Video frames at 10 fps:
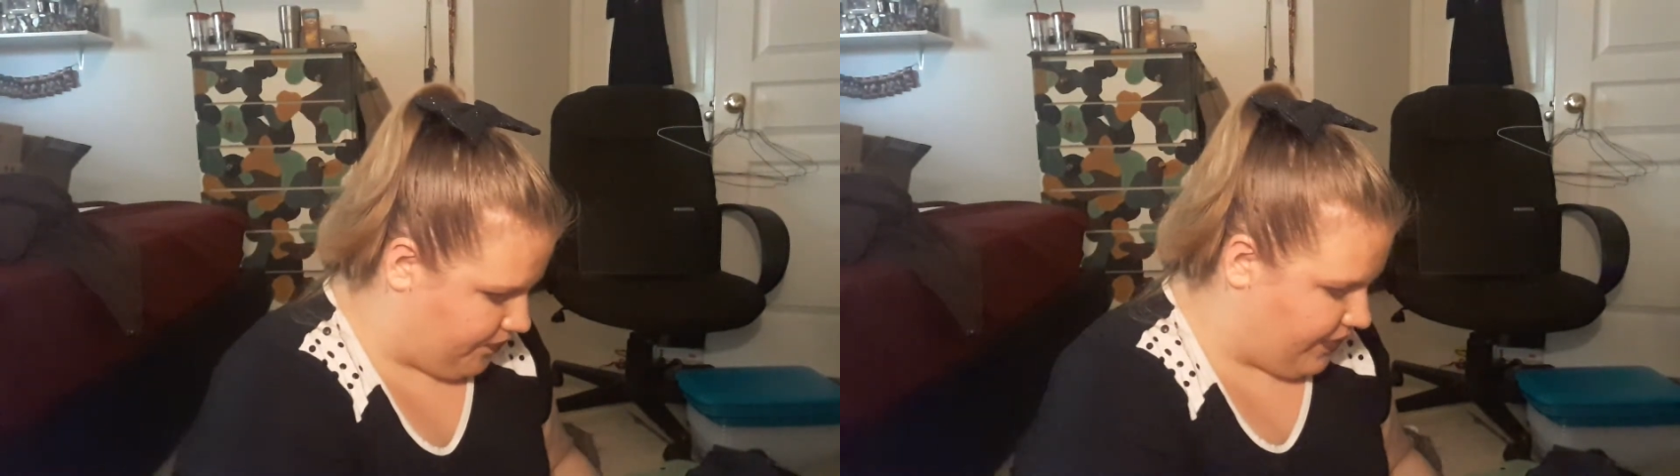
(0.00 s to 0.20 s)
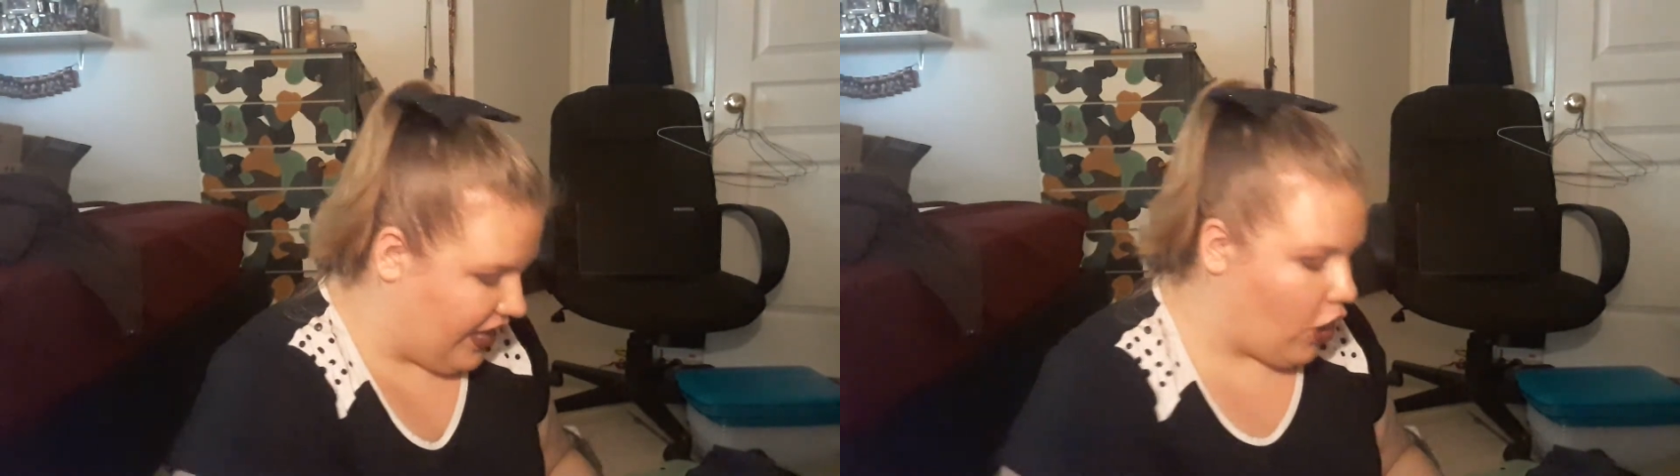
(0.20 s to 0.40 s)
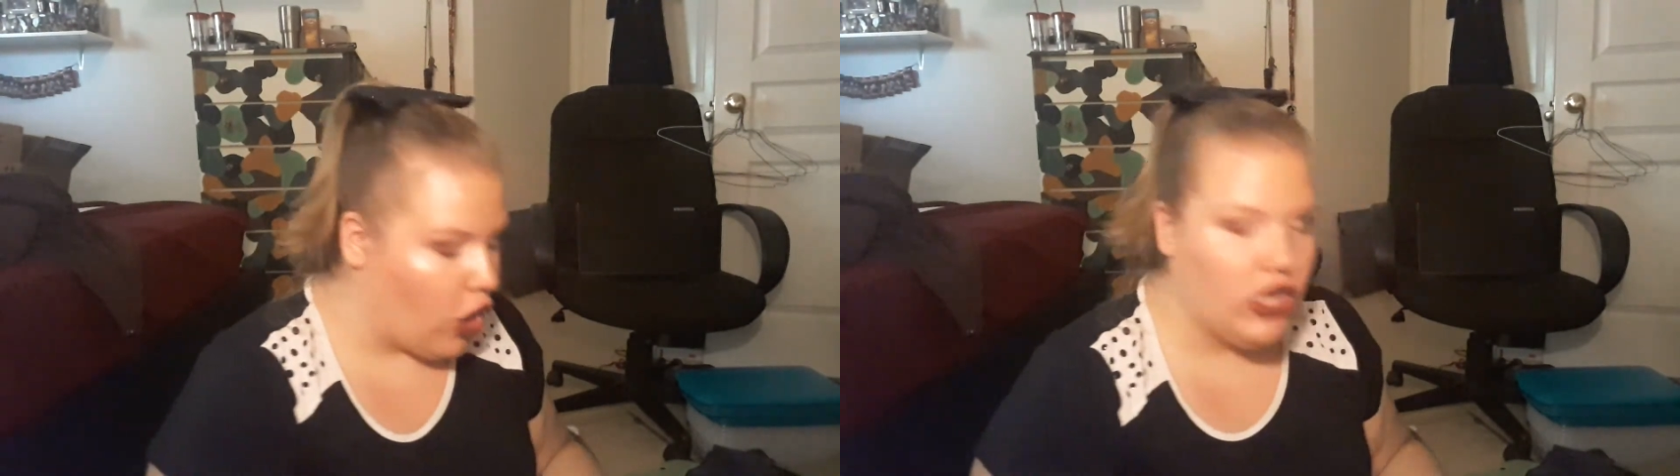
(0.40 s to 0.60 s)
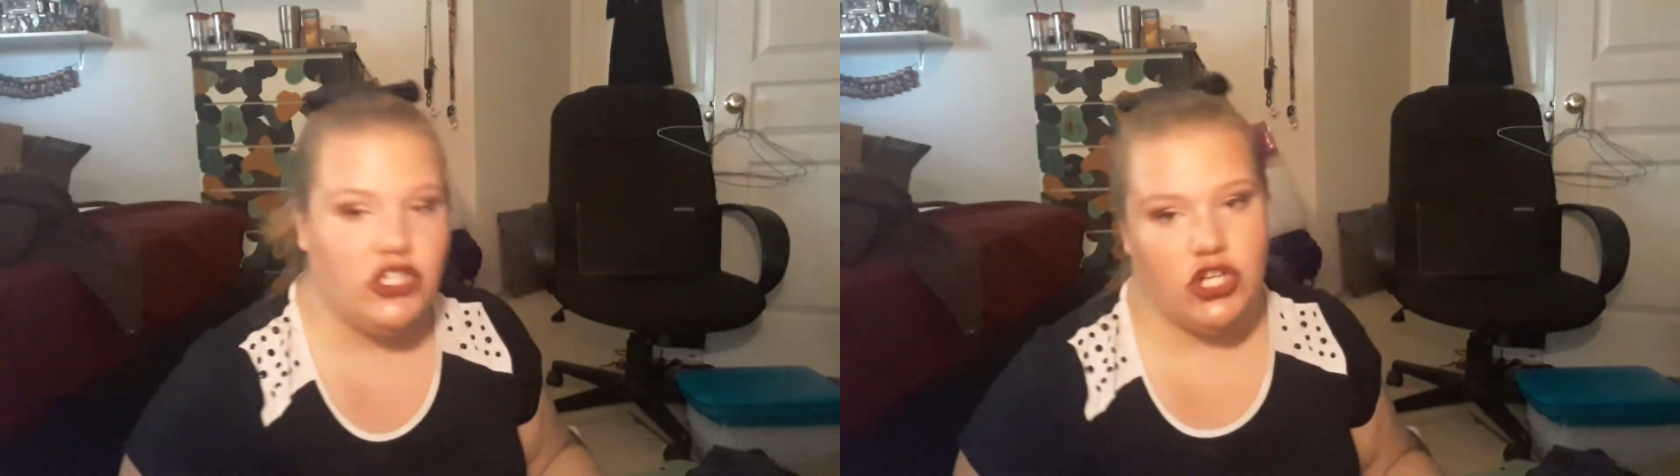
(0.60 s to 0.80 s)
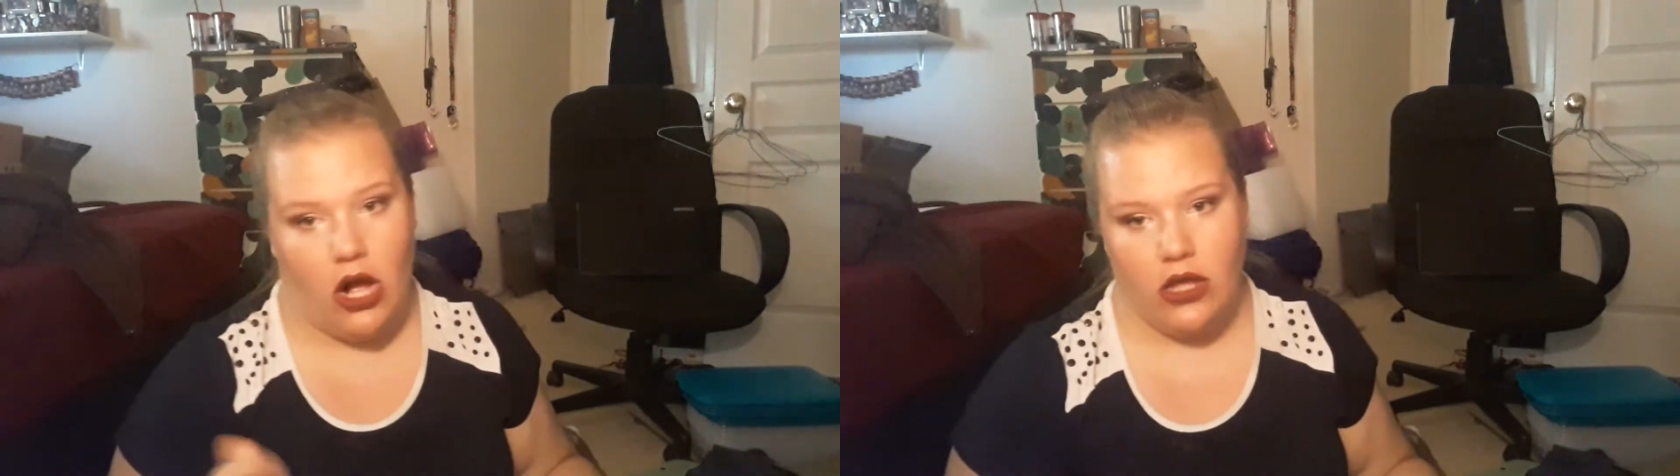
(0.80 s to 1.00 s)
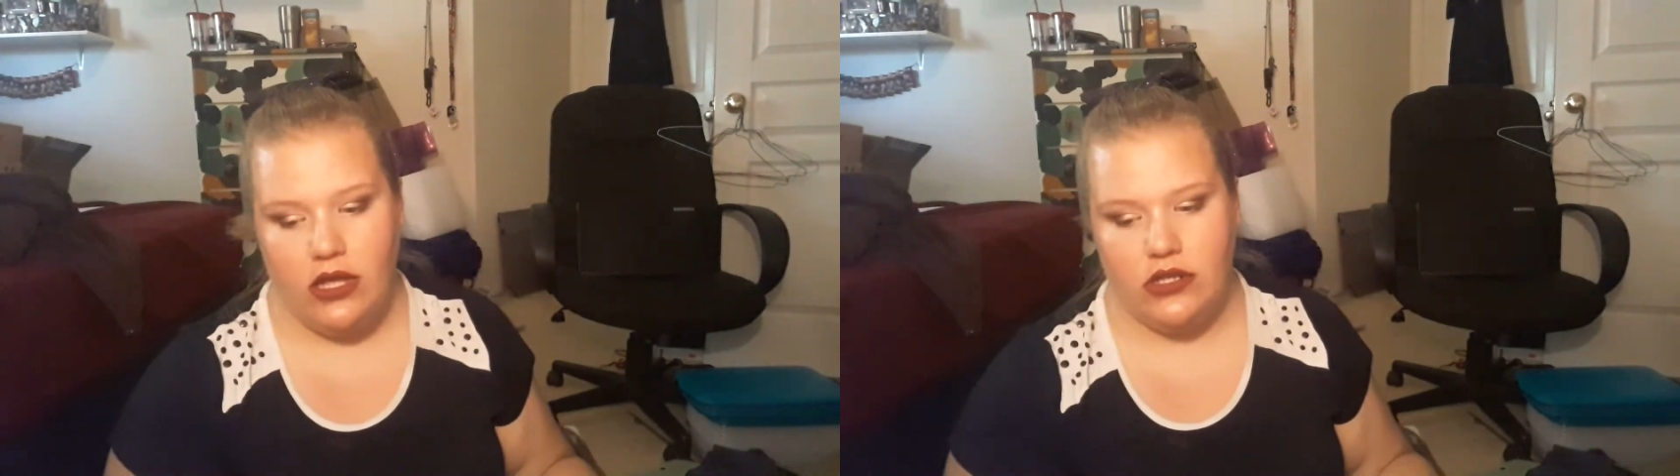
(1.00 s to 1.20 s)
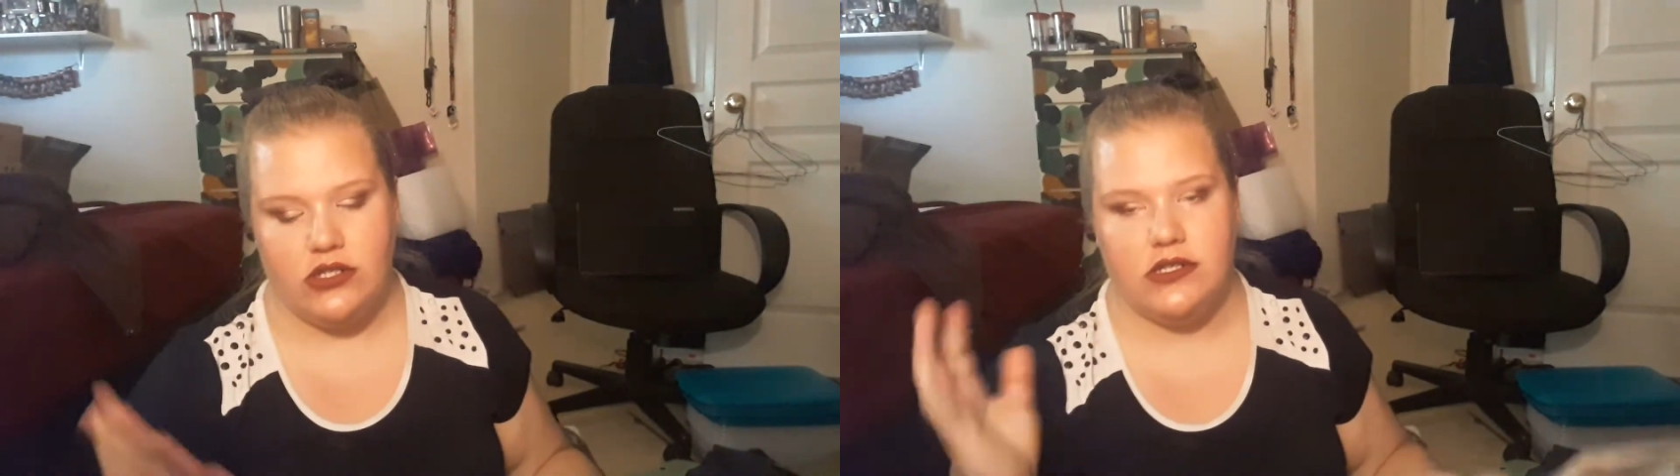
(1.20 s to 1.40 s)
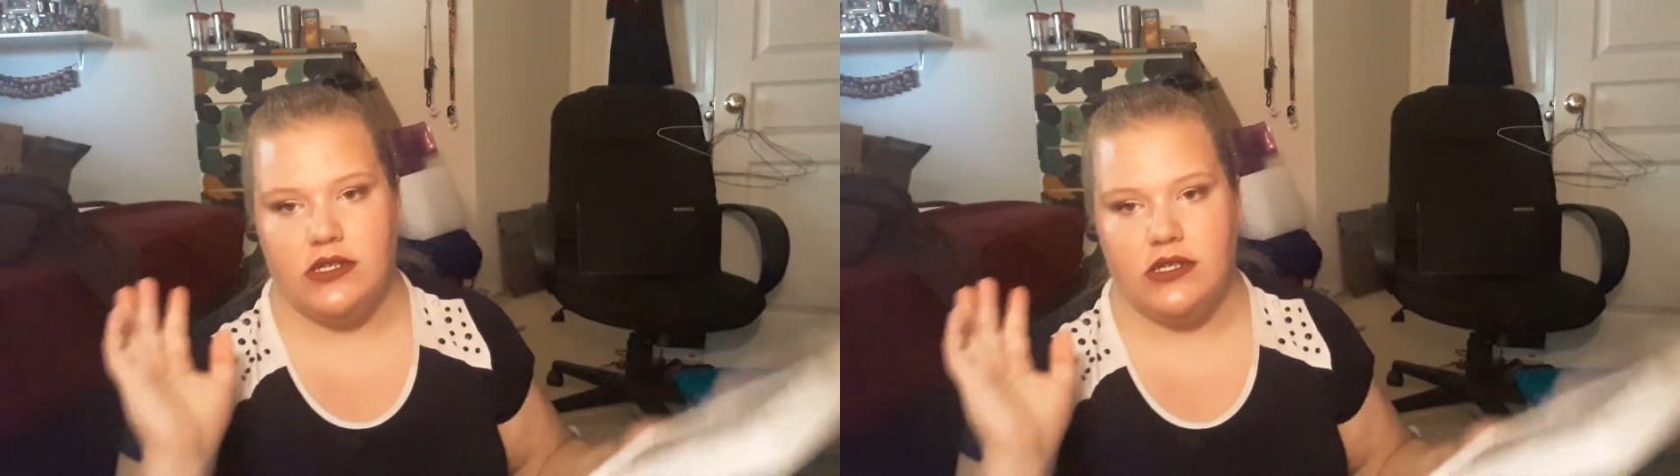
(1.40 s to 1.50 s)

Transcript: They are chalky just